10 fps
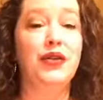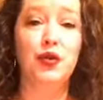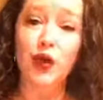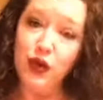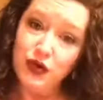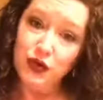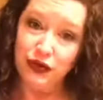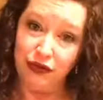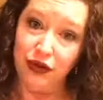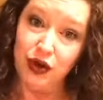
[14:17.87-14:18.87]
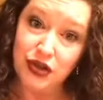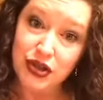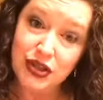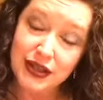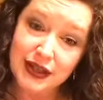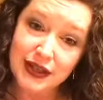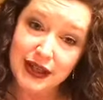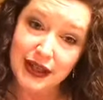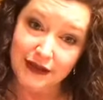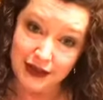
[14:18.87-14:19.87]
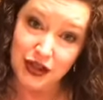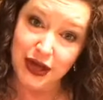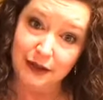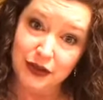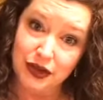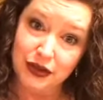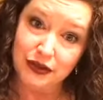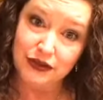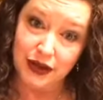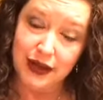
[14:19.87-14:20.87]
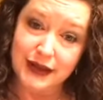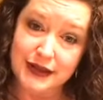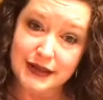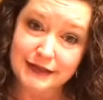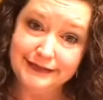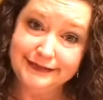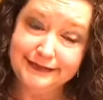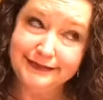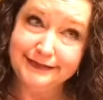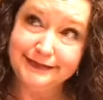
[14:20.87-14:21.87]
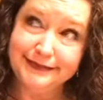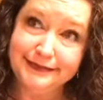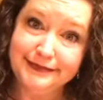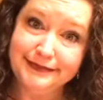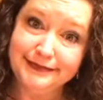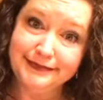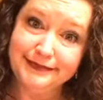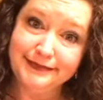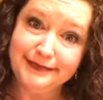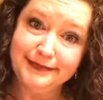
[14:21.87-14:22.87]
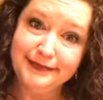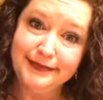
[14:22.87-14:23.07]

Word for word: the roles are reversed in this chapter for us. Mm-hmm.